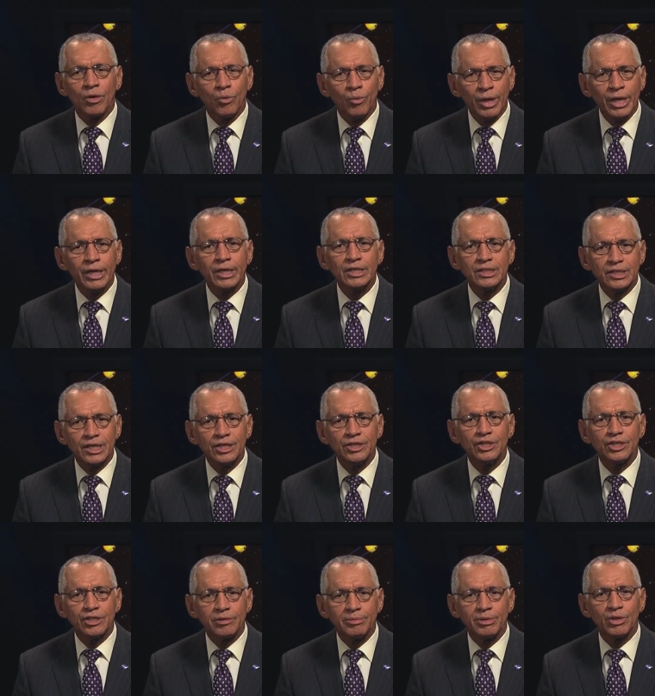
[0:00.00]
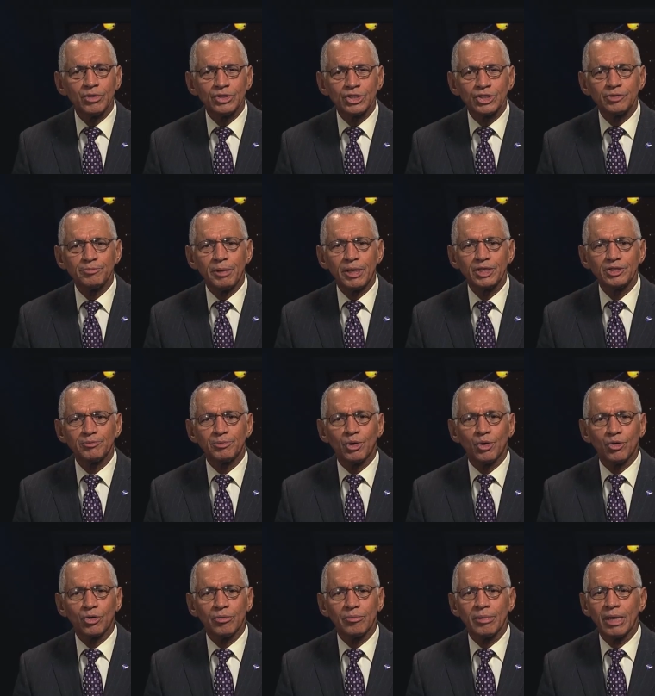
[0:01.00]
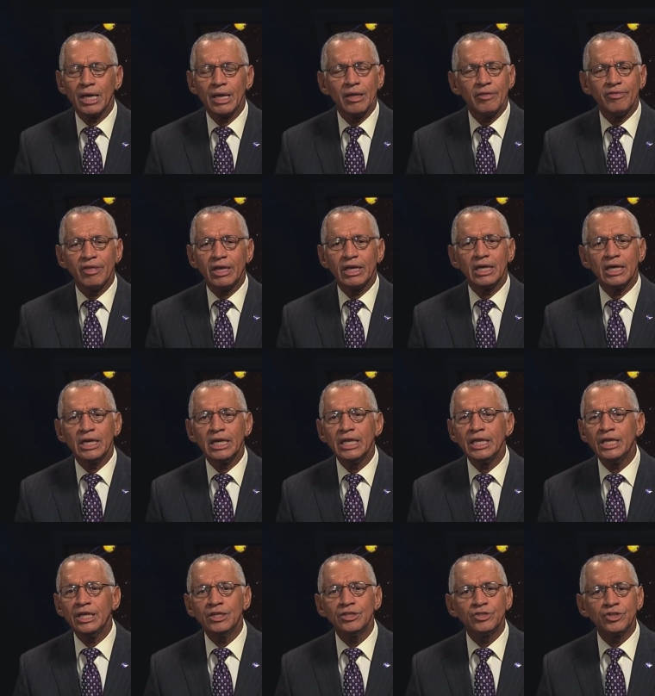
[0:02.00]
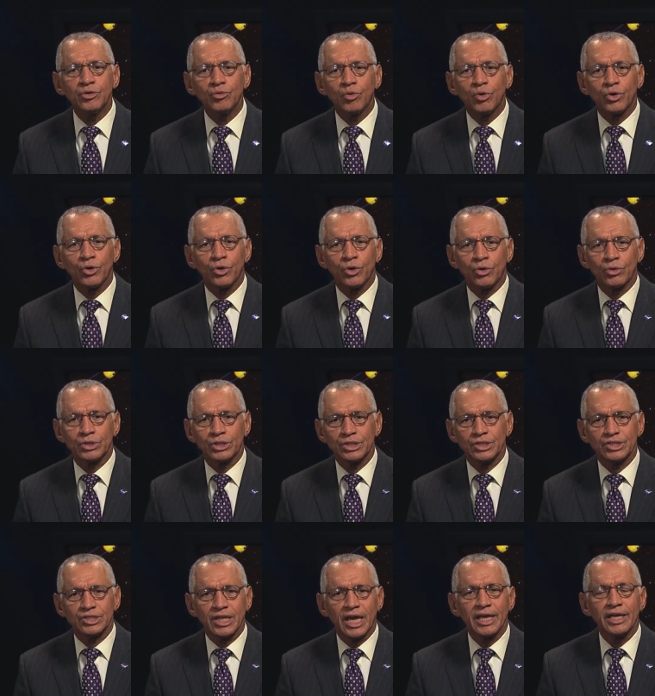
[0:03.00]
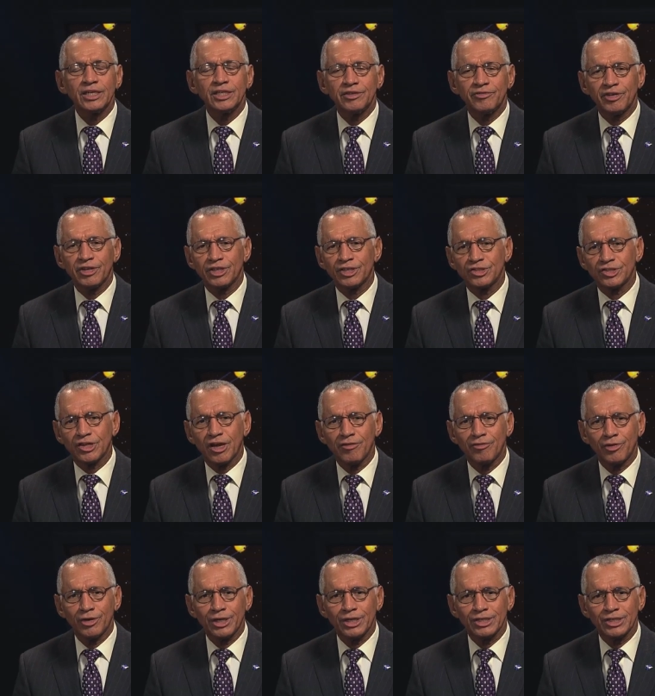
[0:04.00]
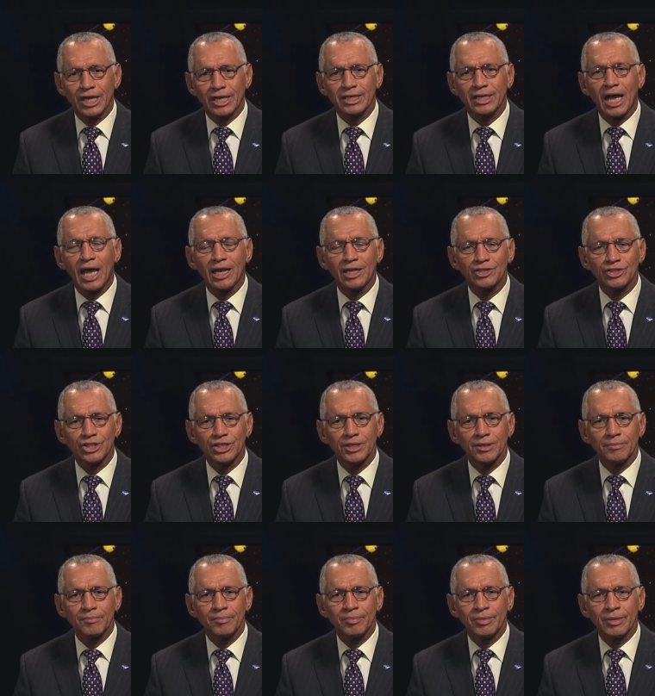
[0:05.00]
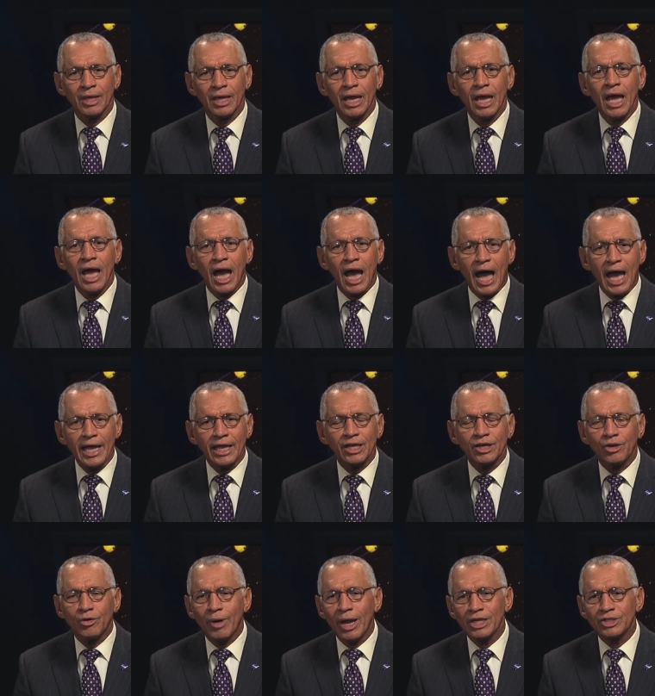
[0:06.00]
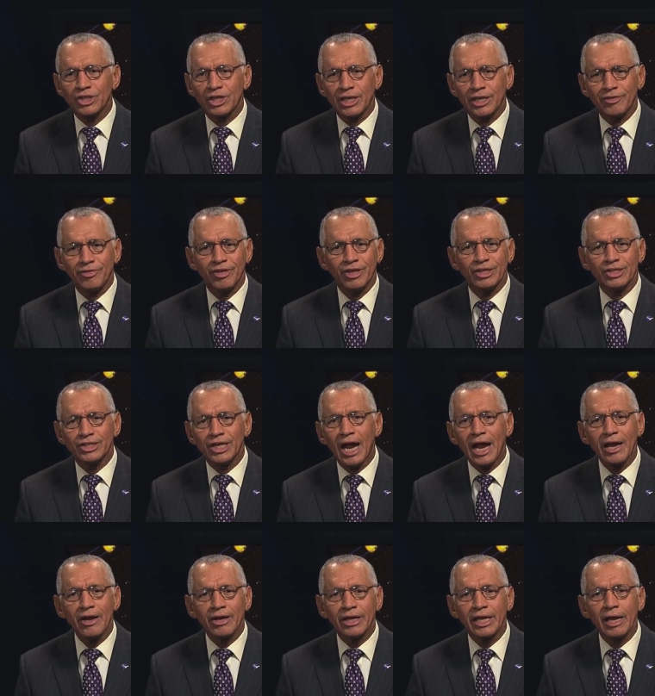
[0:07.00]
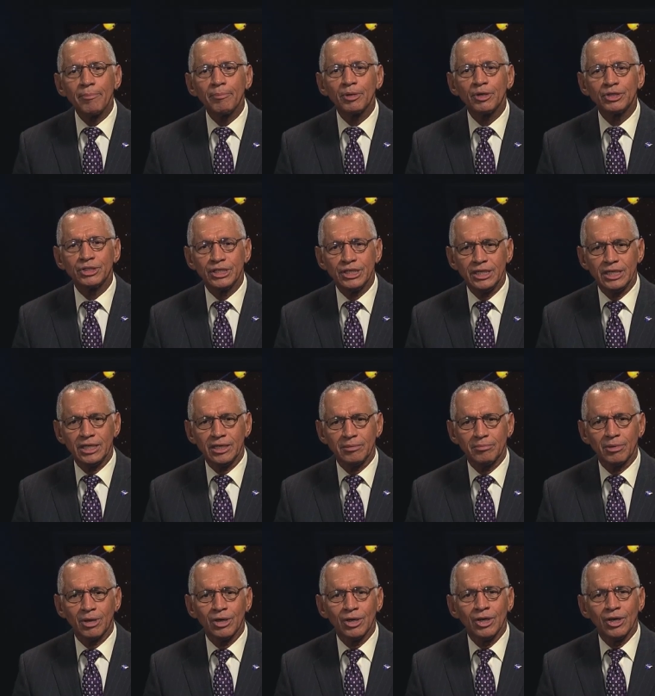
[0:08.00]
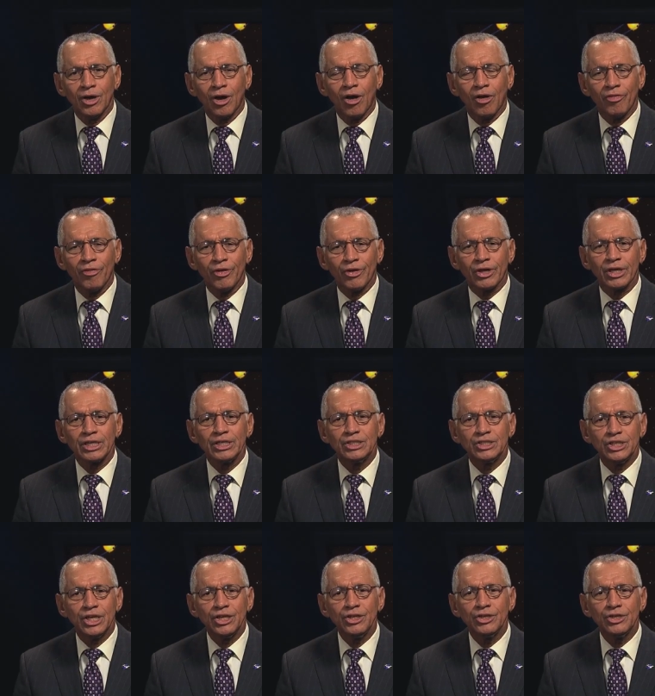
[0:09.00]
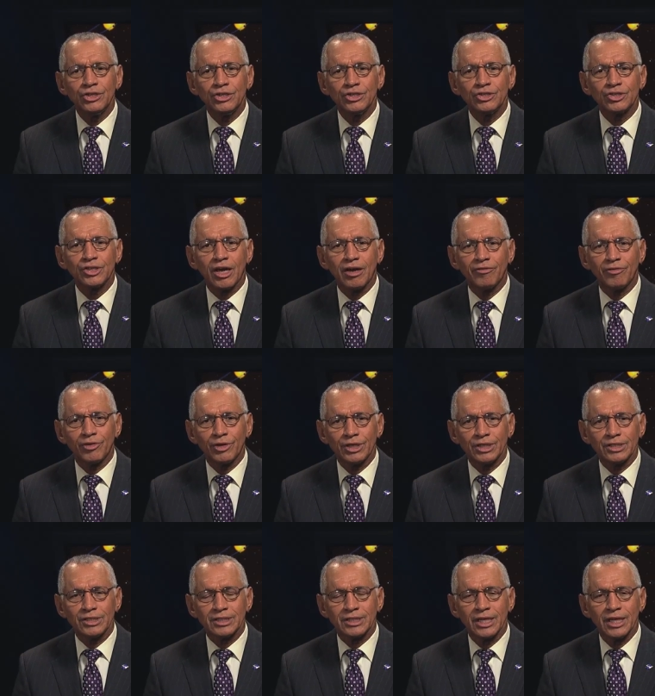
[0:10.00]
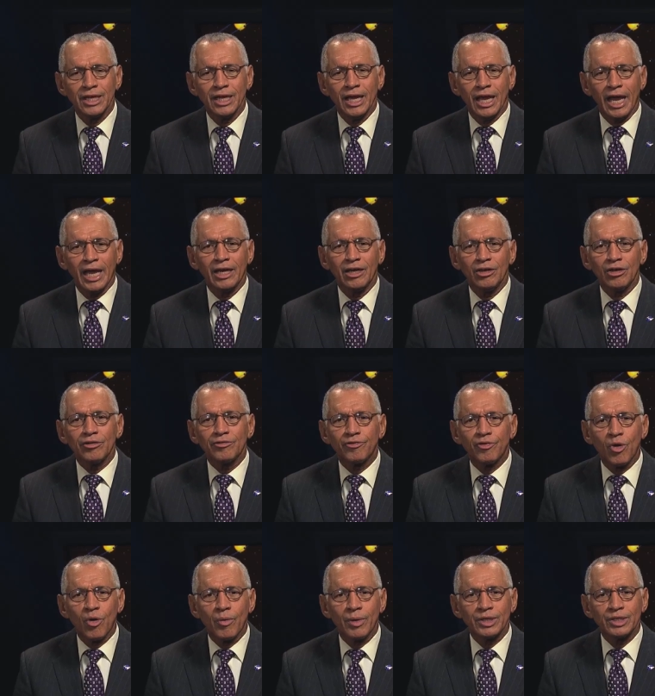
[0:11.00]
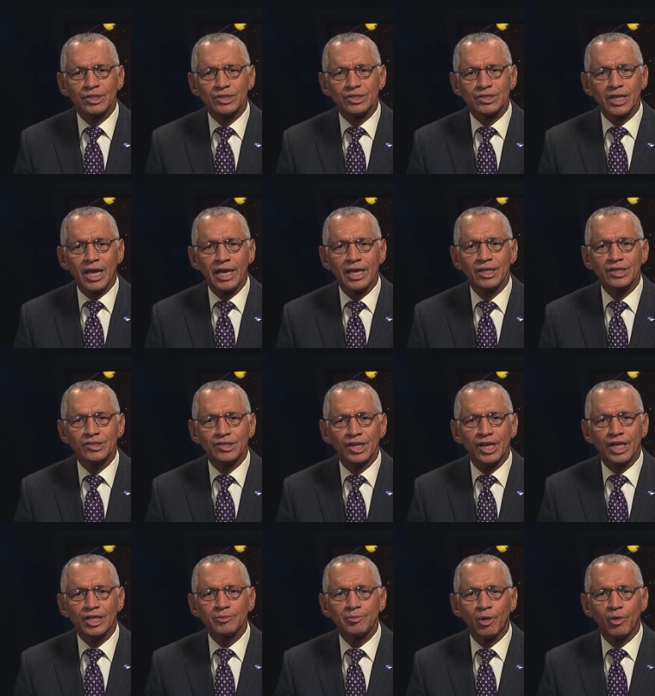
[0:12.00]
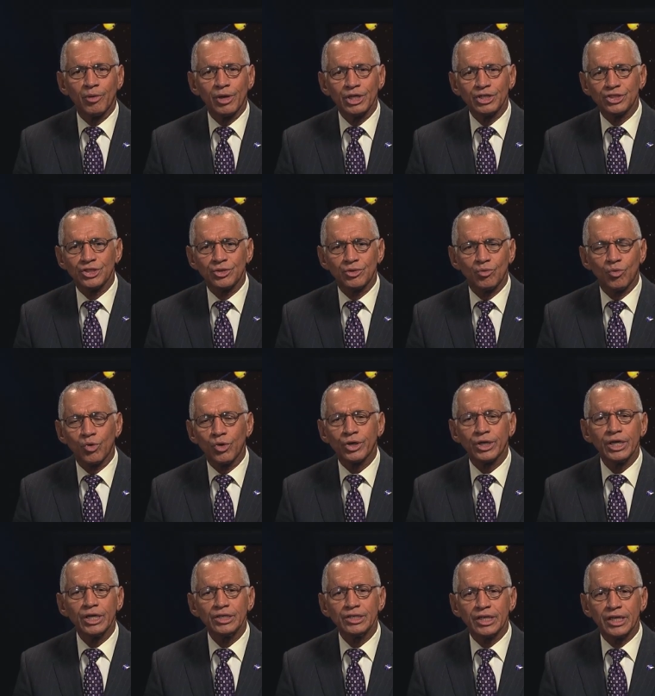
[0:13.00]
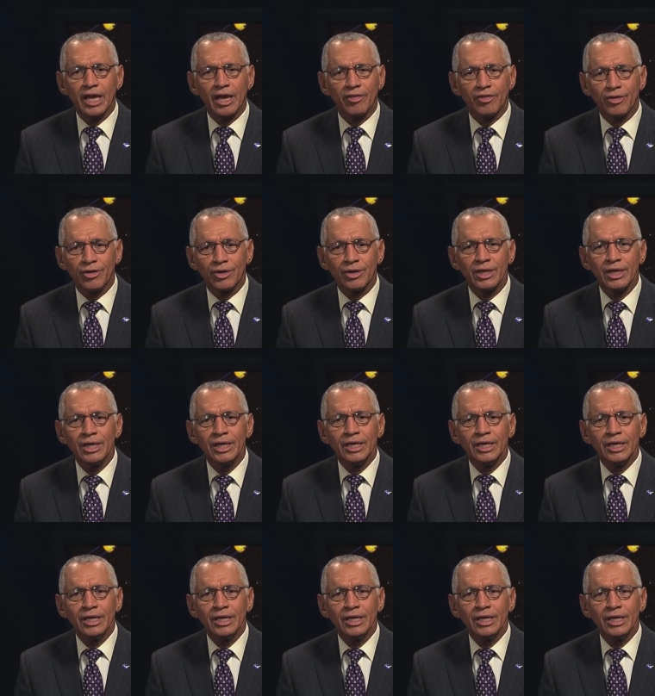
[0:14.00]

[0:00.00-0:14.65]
we continue to build a space program that leads the world in scientific discovery and technology. I congratulate the entire Kepler team on their continued discoveries and look forward to science and exploration working together